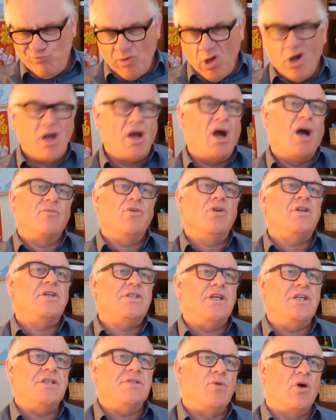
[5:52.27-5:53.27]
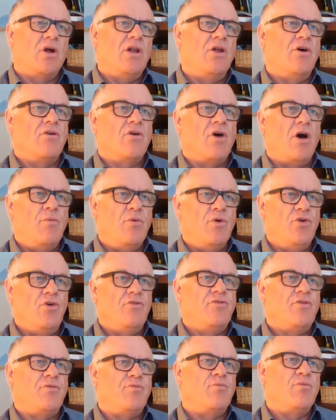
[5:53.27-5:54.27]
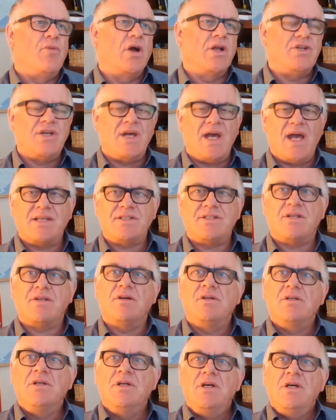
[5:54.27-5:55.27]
I'm going to teach my learner a manoeuvre for my test,